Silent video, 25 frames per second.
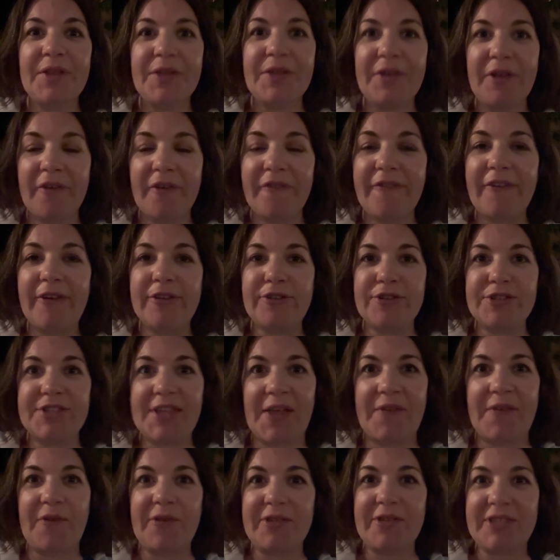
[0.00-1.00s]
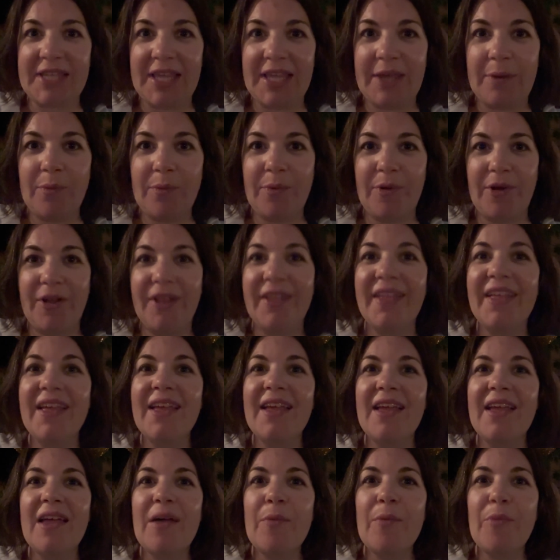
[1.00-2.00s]
Your future self
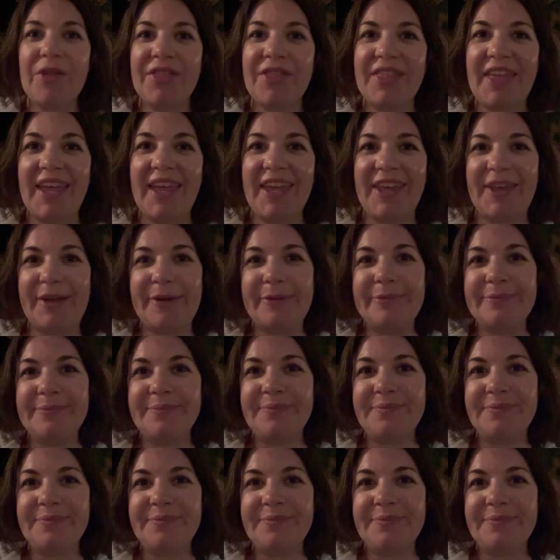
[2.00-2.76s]
will thank you.